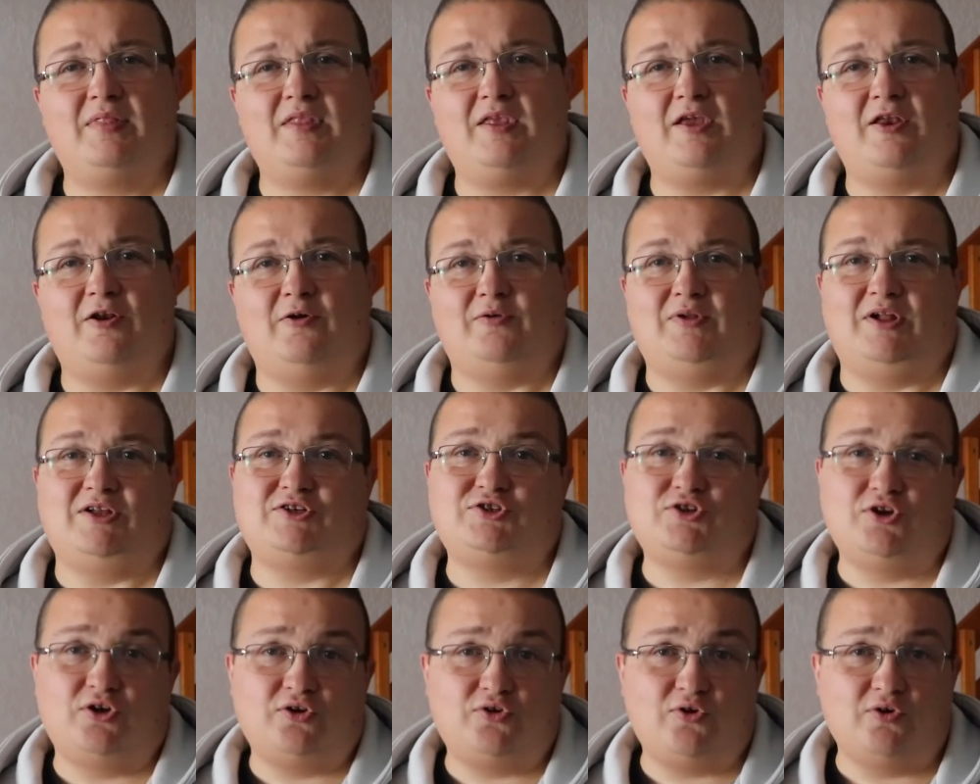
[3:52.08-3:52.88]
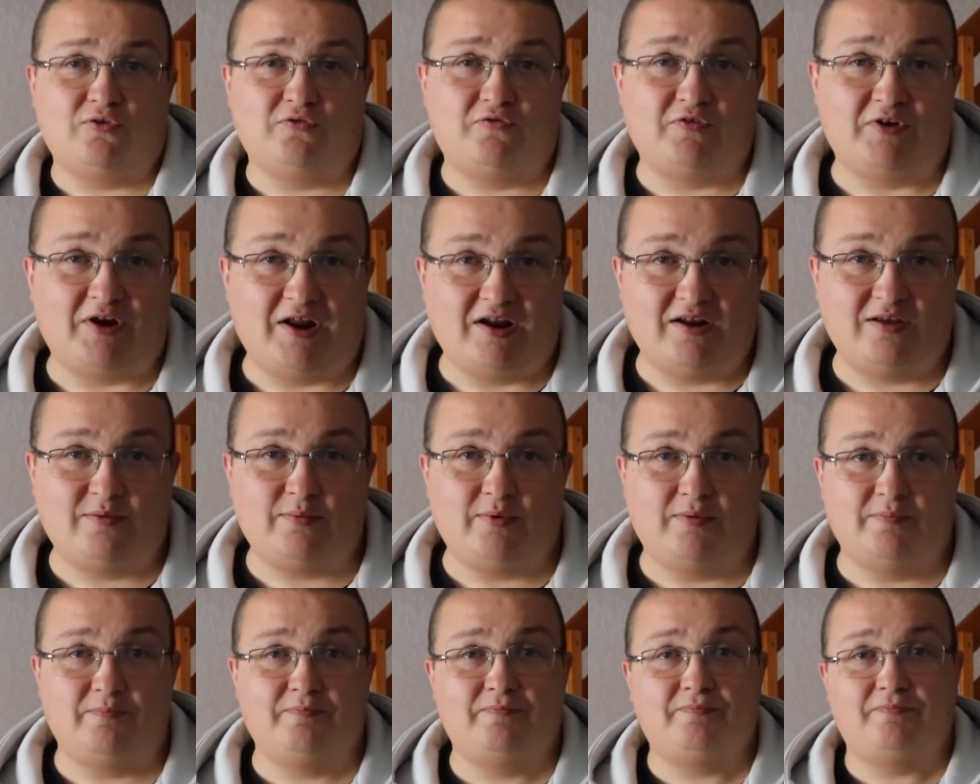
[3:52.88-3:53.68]
You know, that's not good for
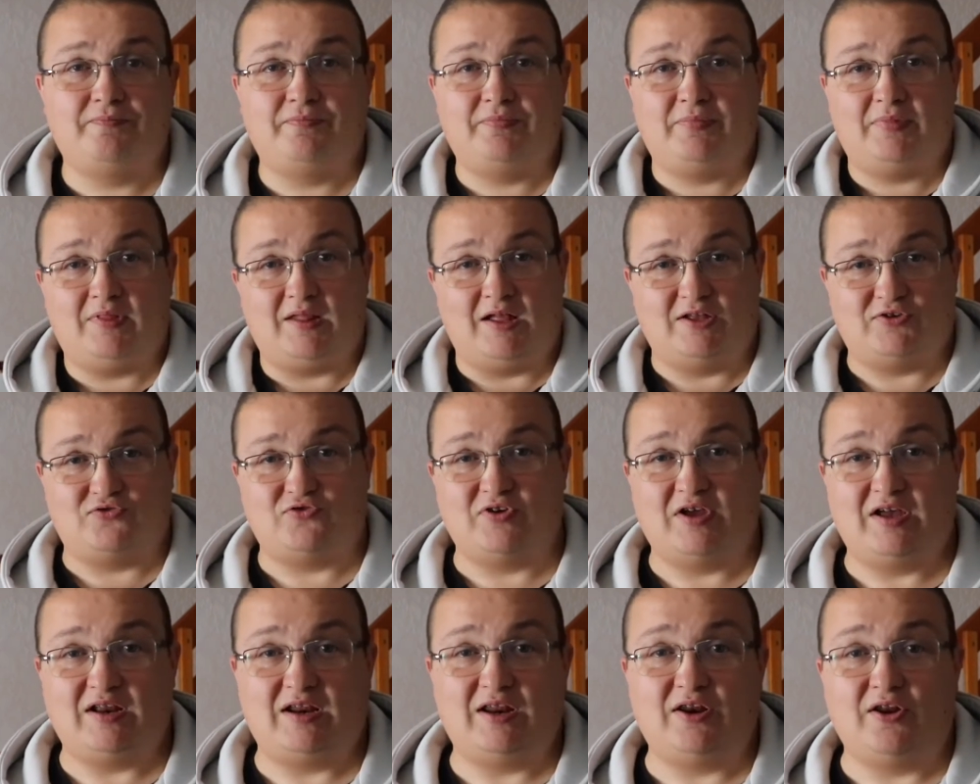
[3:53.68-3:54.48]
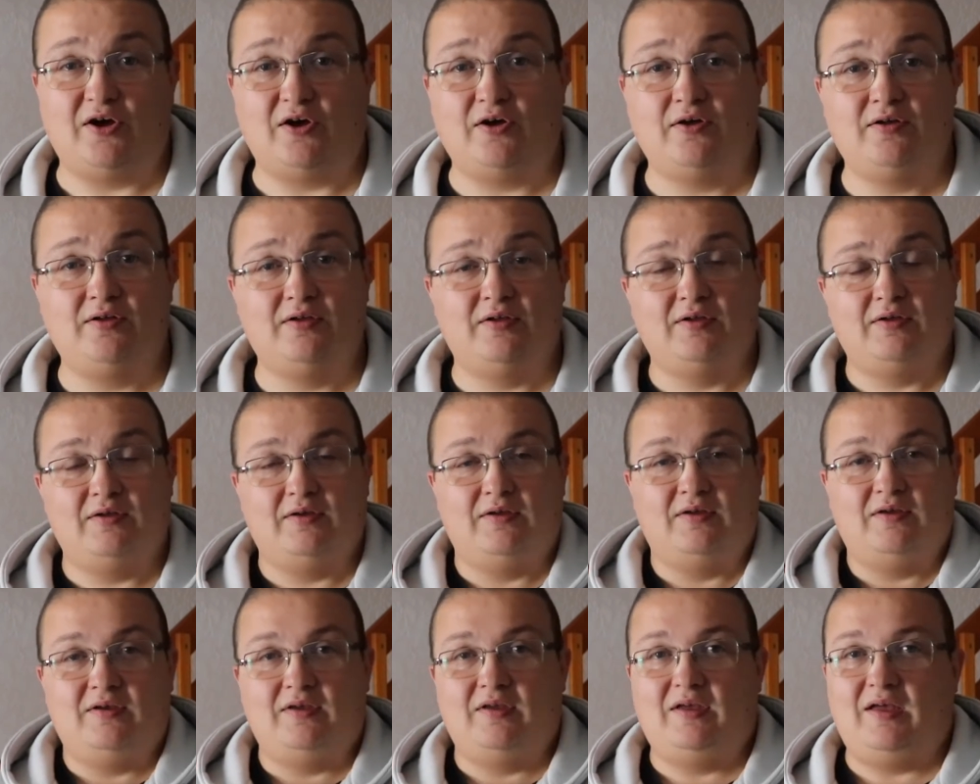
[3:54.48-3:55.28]
anyone. It's really not.
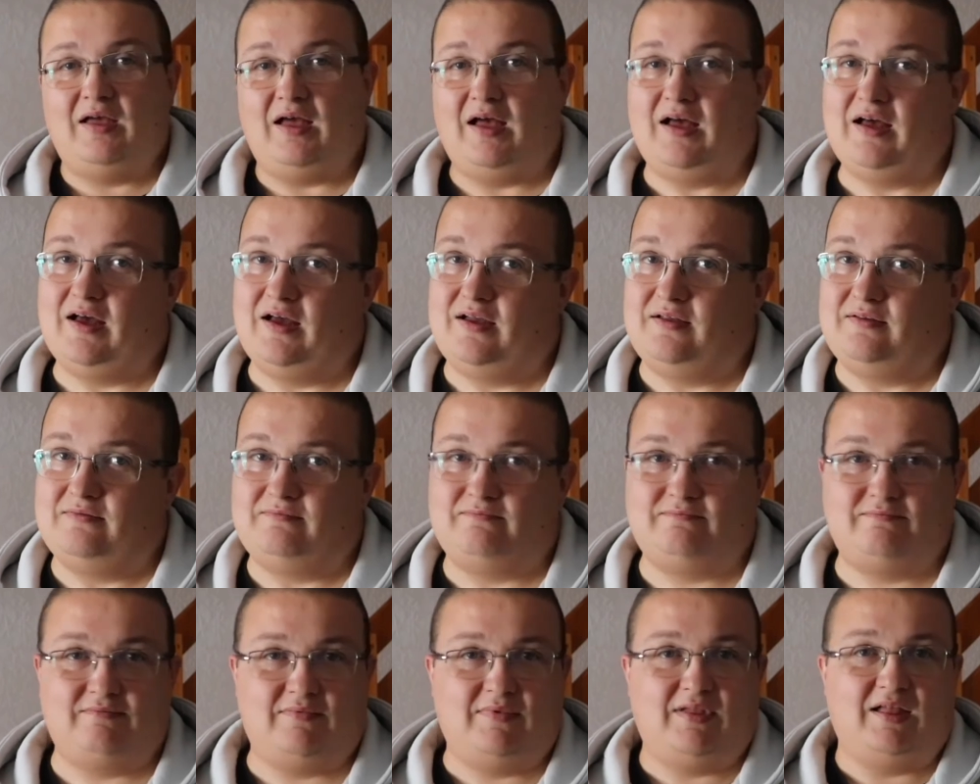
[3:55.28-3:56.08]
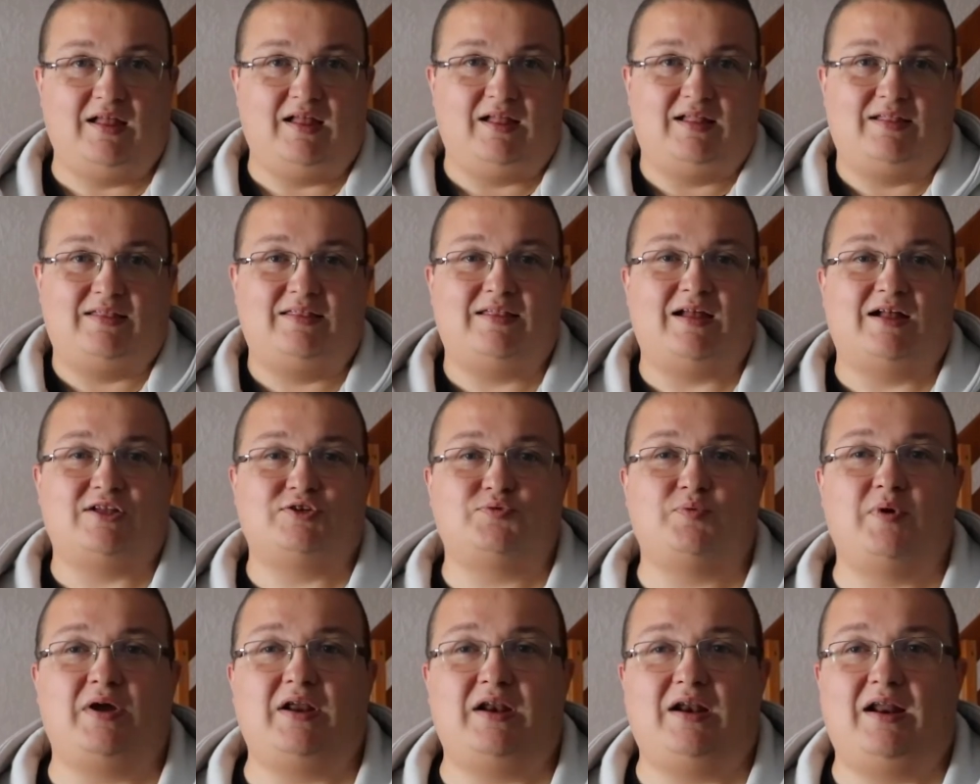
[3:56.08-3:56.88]
And
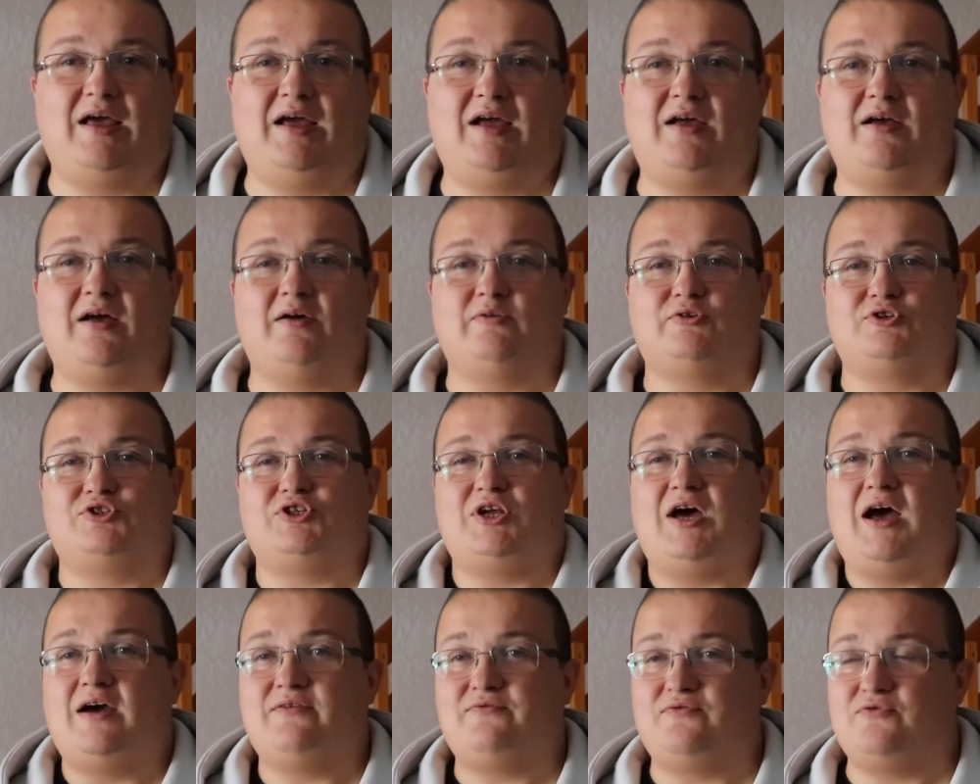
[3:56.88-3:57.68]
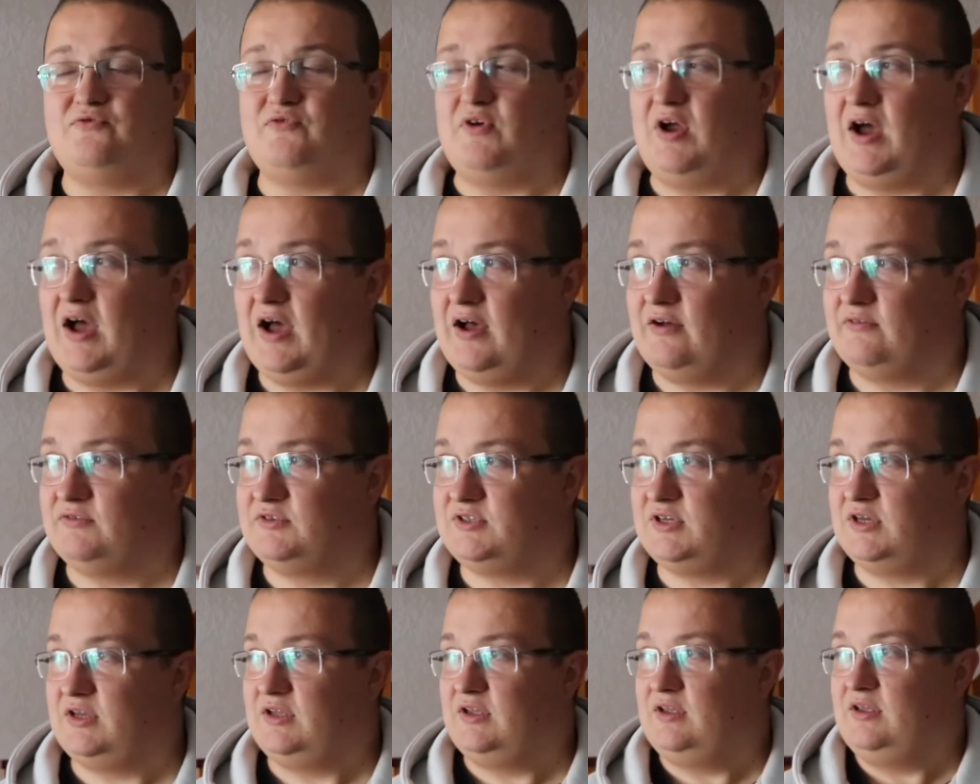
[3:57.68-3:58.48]
that's when like I was driving
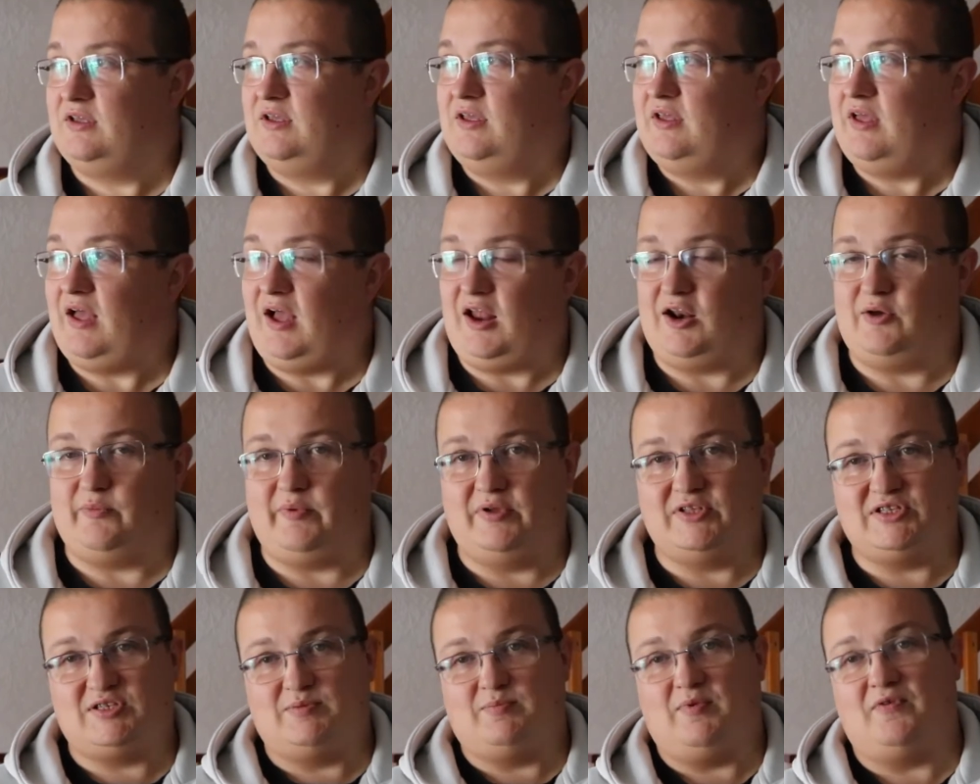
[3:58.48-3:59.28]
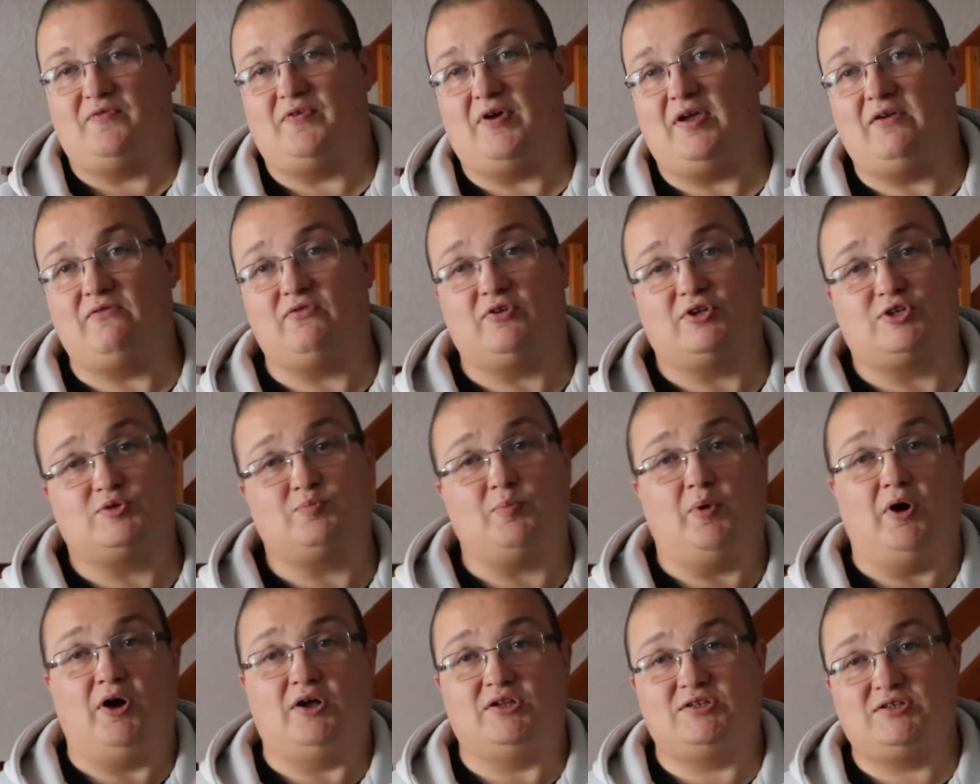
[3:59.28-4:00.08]
around and I went to my favourite
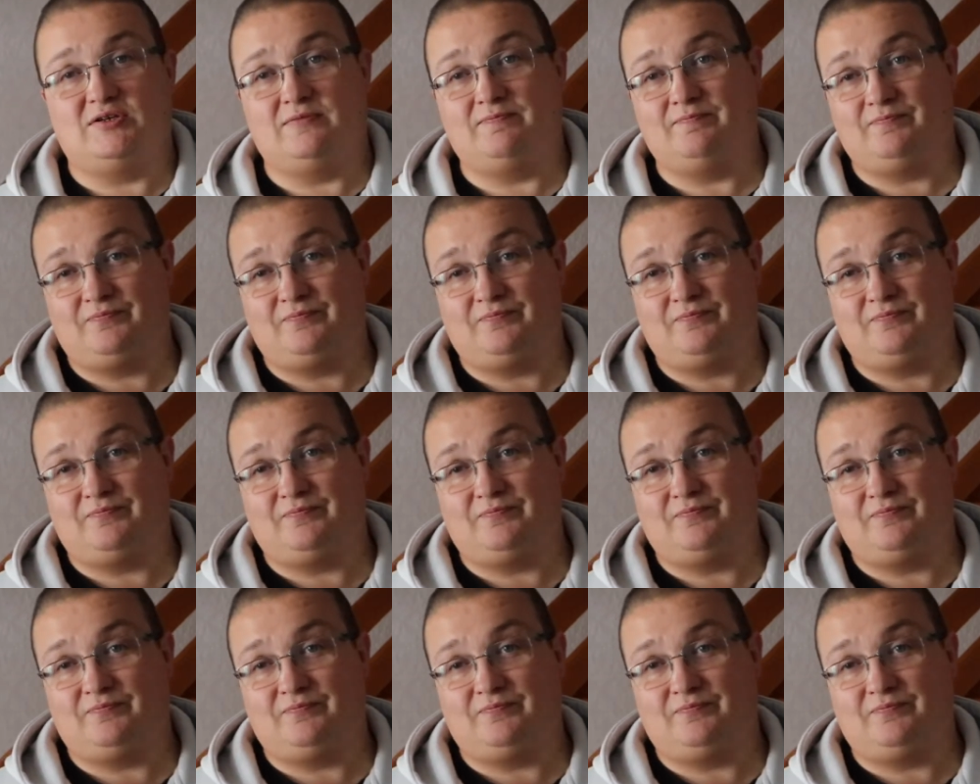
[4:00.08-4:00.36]
spot